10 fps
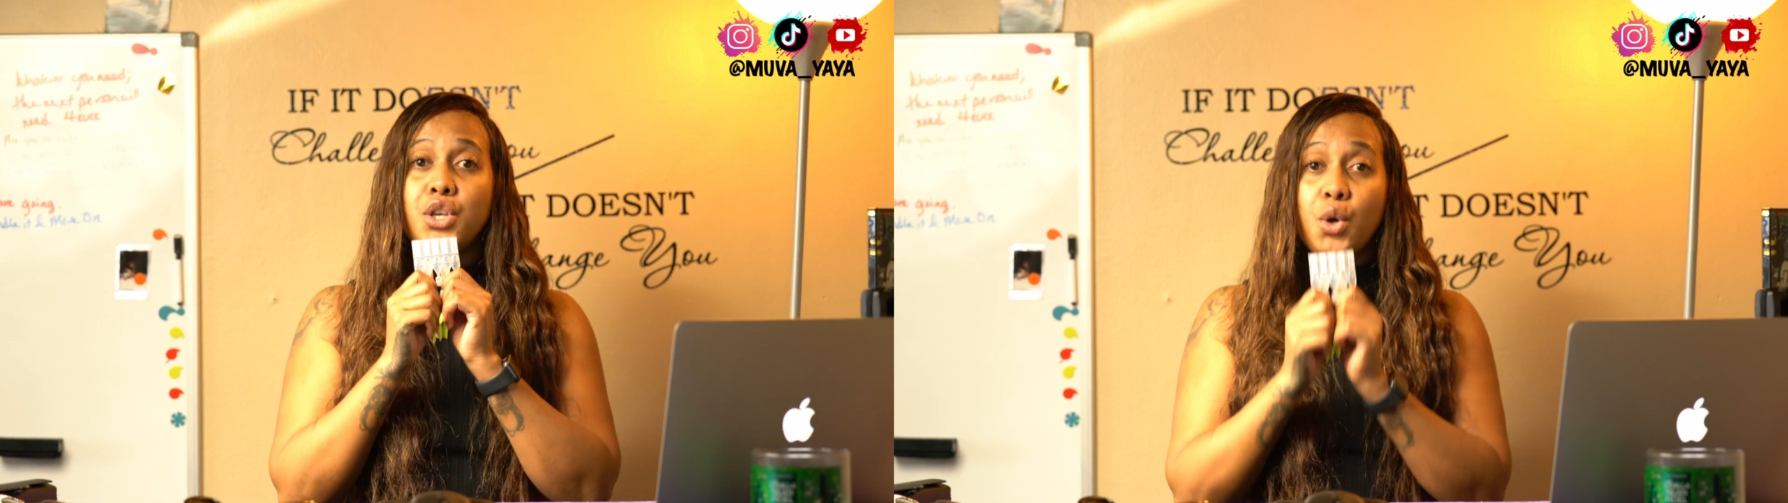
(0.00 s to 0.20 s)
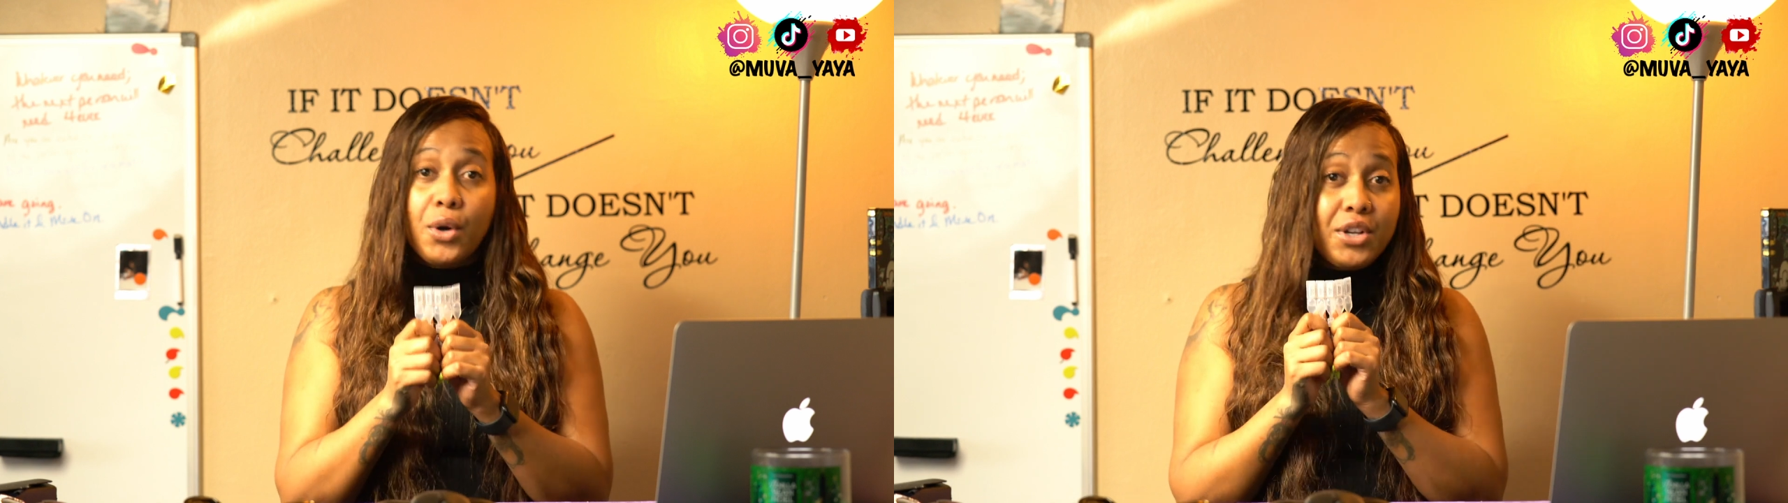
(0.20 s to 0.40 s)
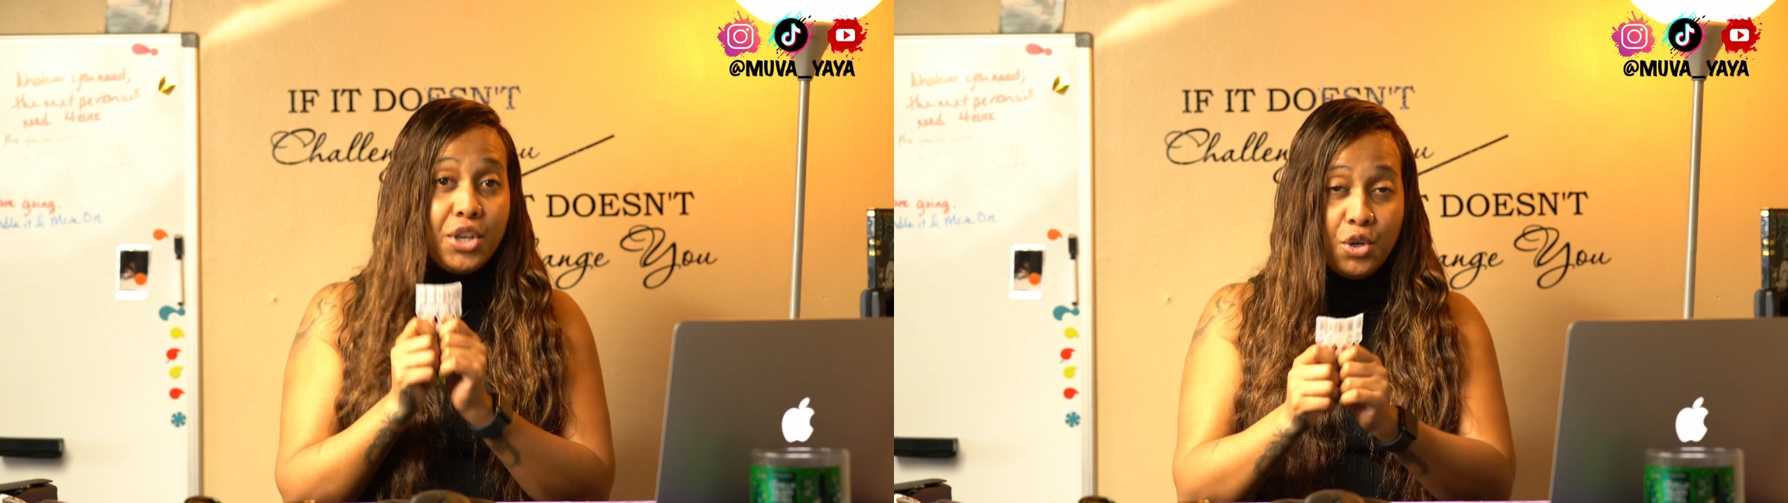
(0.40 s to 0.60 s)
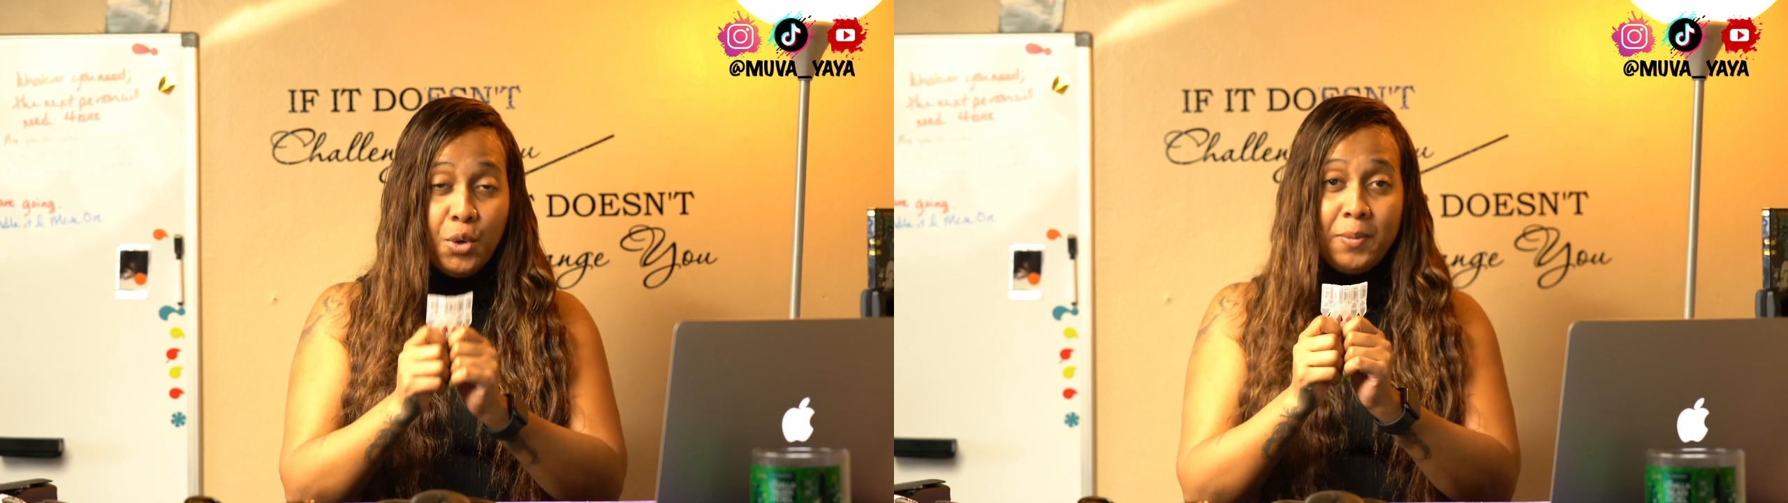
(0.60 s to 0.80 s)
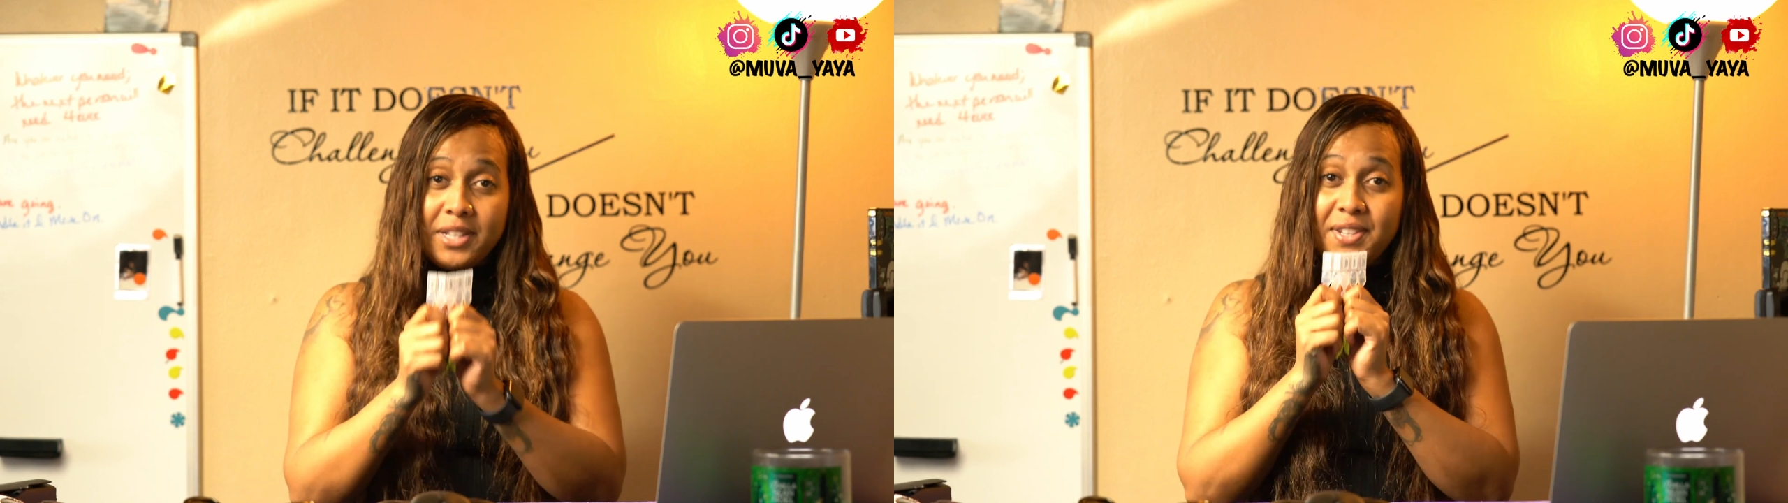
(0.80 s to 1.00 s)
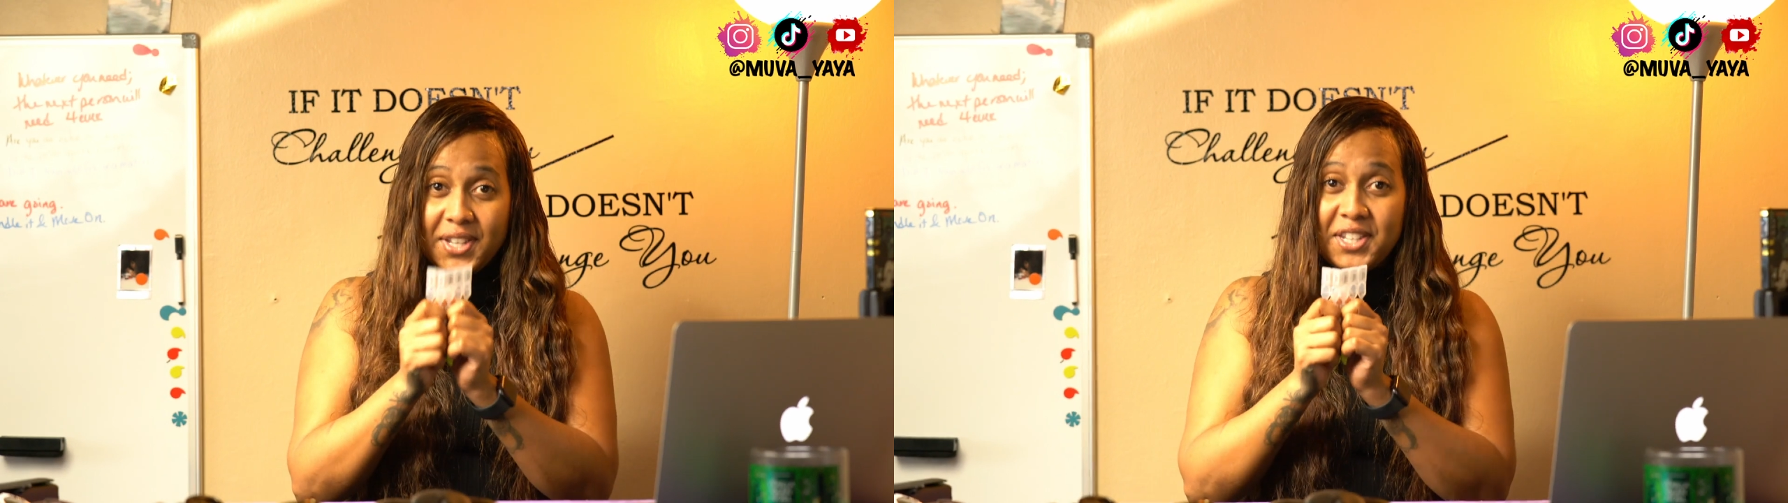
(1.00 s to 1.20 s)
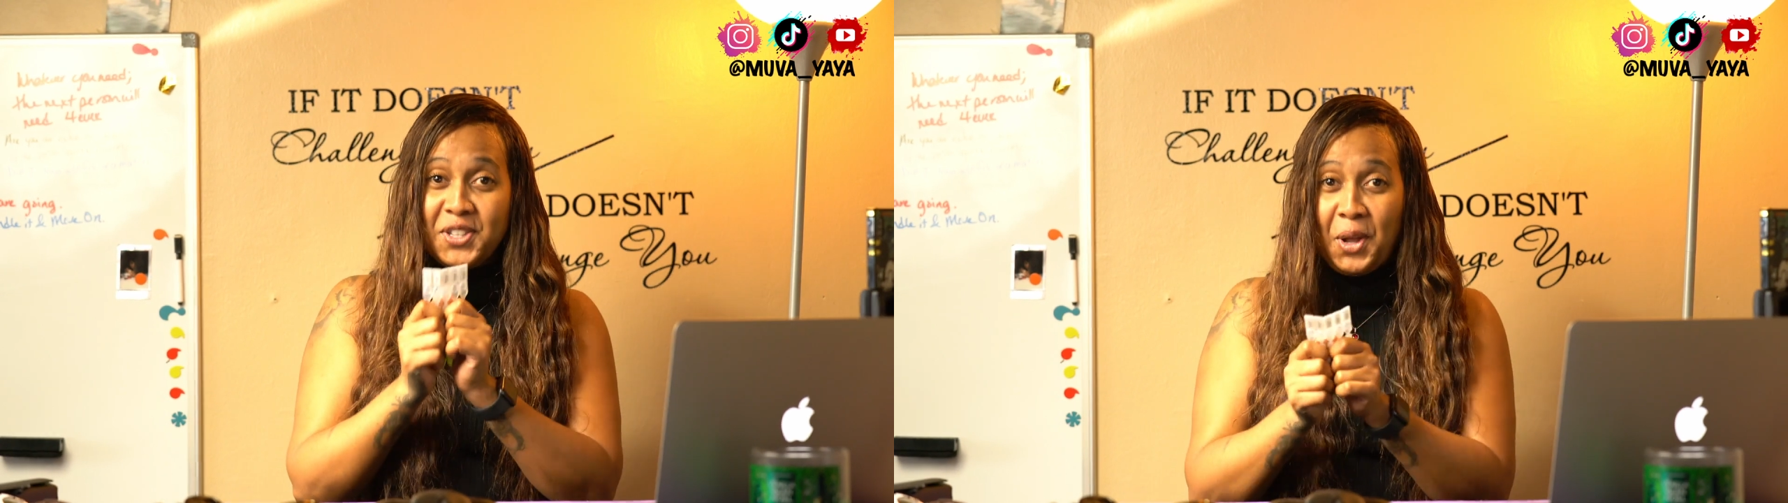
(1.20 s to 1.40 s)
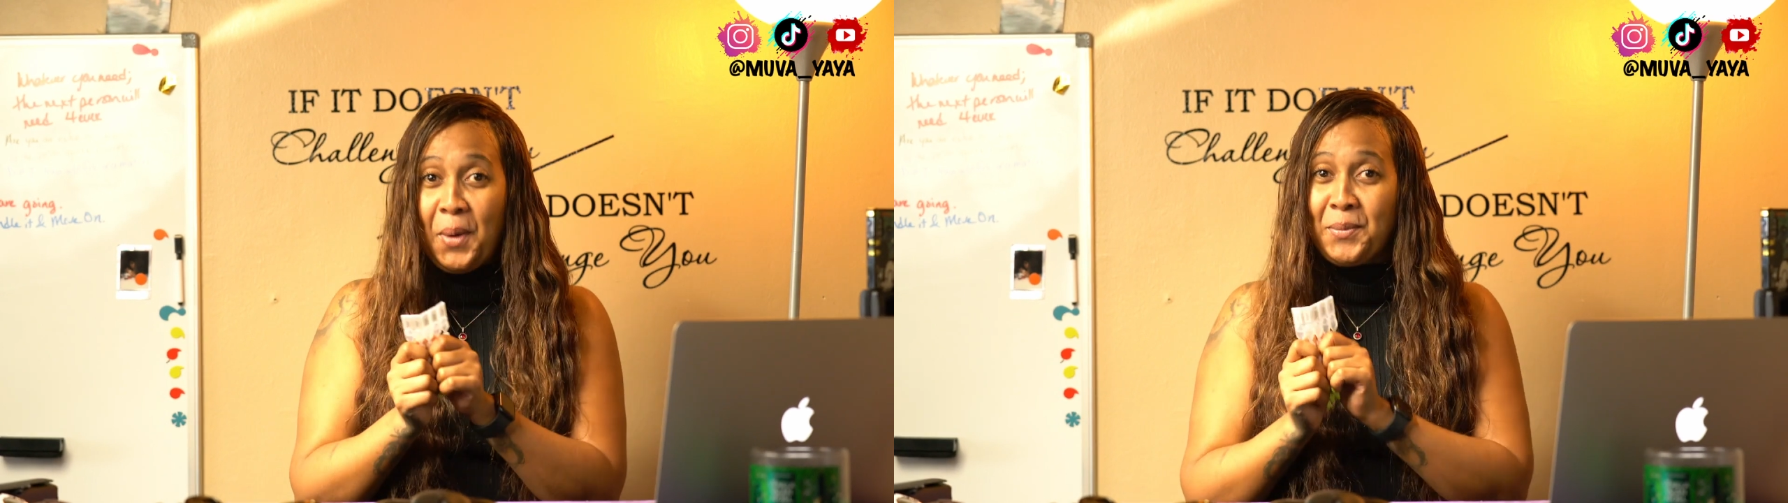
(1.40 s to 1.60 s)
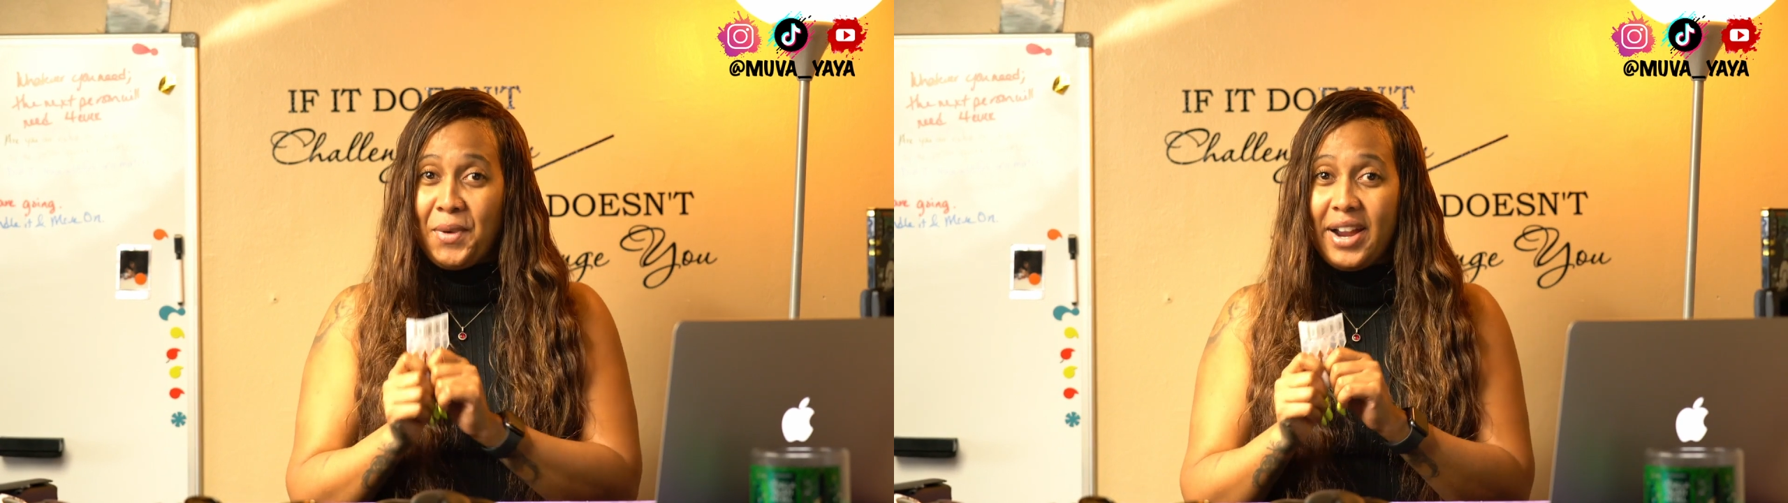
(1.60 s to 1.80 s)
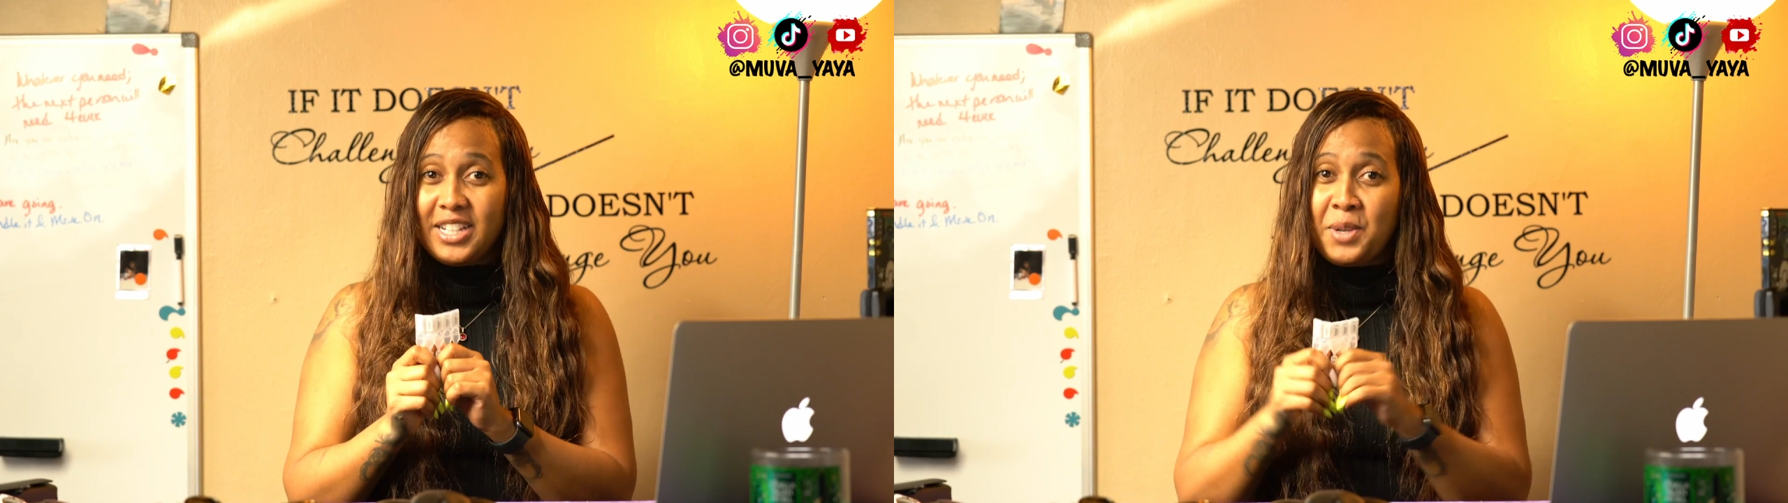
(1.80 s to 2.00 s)
your human system,
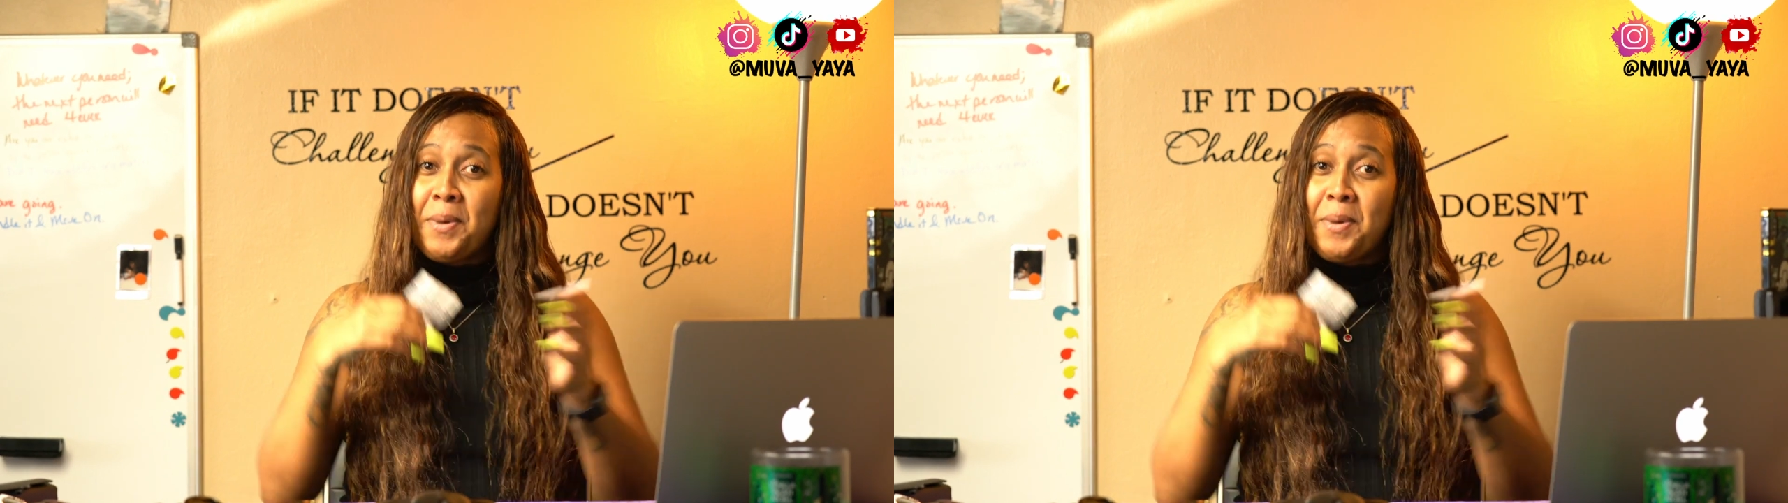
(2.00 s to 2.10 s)
right?